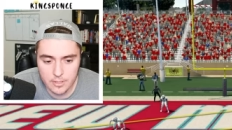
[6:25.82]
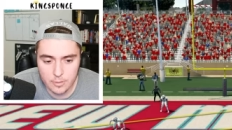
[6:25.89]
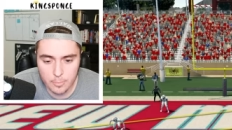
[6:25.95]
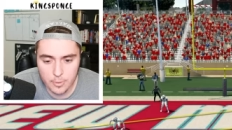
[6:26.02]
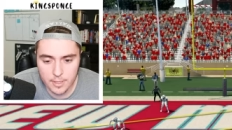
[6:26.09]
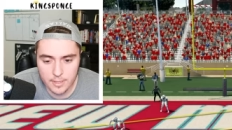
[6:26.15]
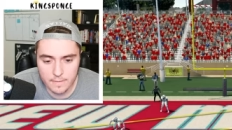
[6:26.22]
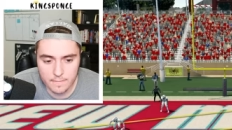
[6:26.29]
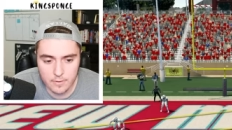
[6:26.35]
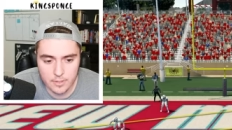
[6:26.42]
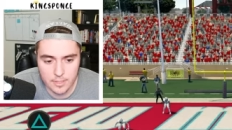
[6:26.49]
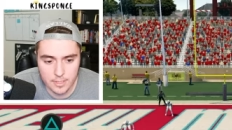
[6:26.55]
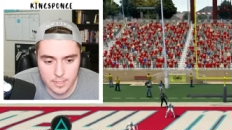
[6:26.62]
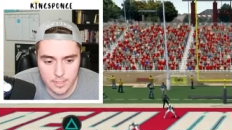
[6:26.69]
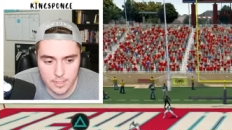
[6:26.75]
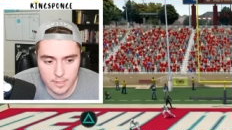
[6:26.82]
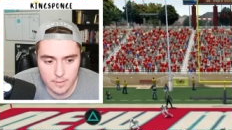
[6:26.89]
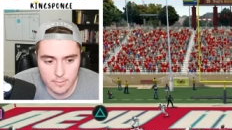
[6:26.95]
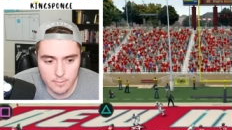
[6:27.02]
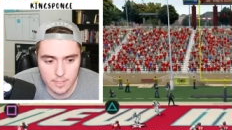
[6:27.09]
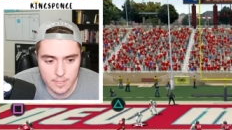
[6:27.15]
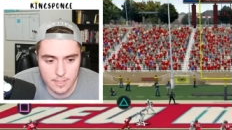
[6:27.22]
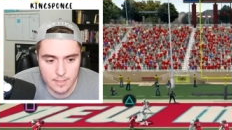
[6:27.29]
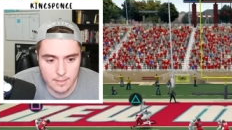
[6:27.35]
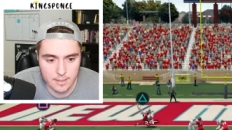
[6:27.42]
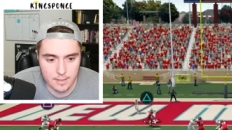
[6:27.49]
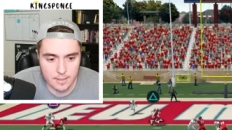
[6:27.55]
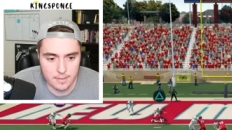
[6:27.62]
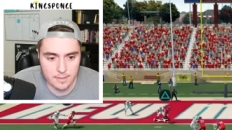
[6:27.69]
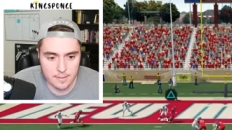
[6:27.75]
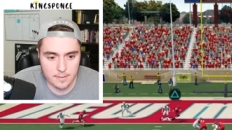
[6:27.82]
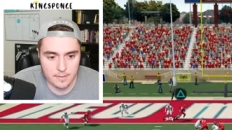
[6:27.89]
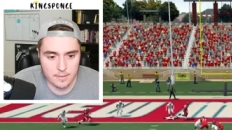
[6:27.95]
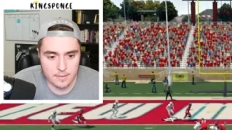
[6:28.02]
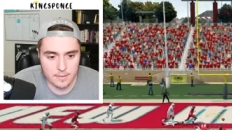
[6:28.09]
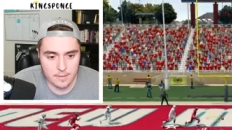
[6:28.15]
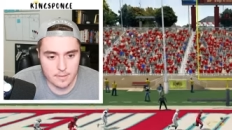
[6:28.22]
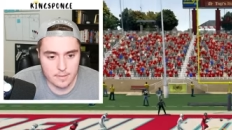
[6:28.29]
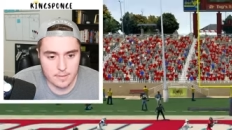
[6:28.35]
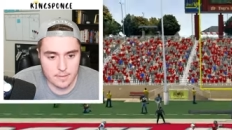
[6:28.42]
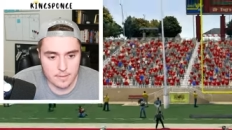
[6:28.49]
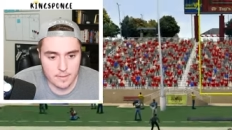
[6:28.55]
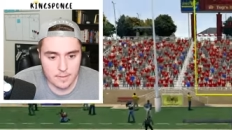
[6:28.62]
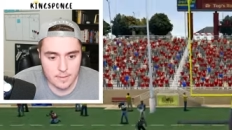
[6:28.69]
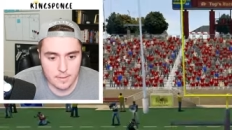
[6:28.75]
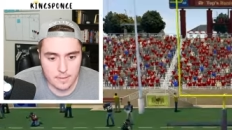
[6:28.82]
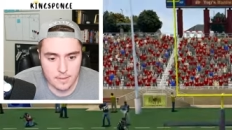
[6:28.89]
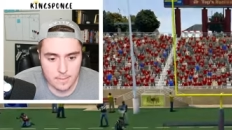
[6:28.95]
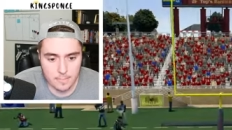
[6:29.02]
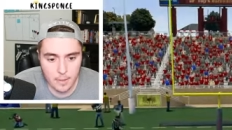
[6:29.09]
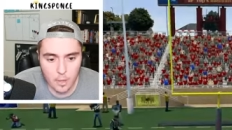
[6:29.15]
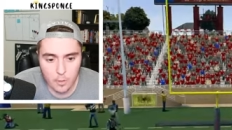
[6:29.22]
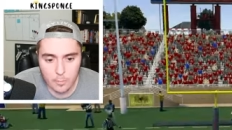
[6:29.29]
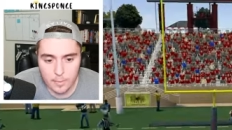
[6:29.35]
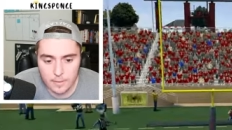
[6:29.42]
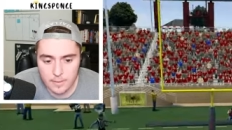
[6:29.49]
two-point conversion here. We need this. Hope.